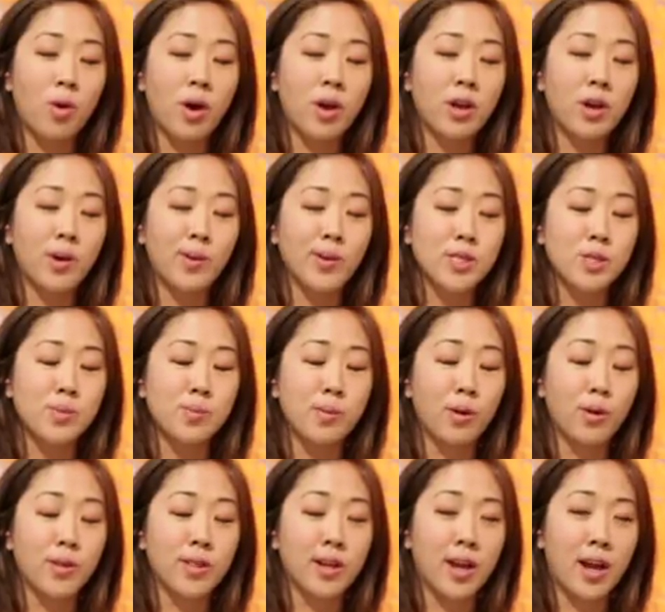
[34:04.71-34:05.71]
to go
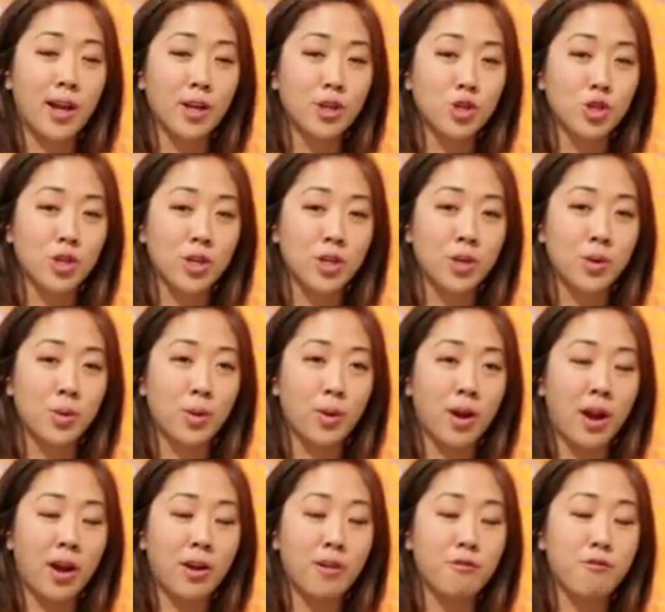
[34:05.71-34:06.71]
explore the country, you are
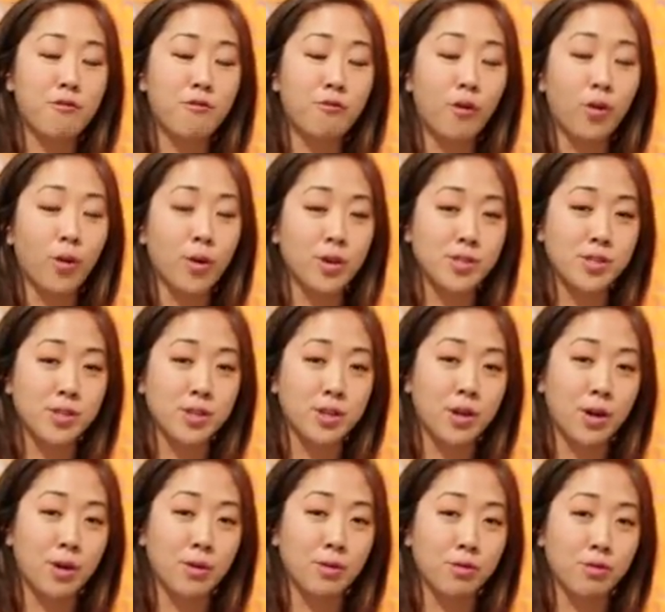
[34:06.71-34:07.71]
kind of forced to
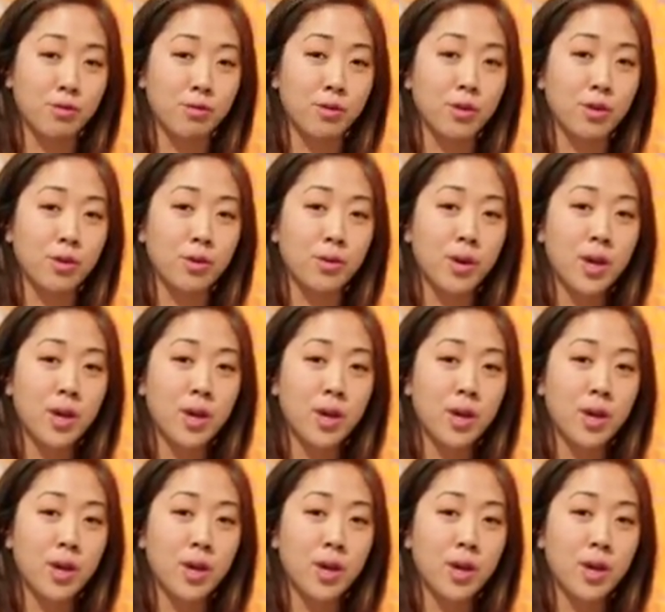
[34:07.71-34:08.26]
go through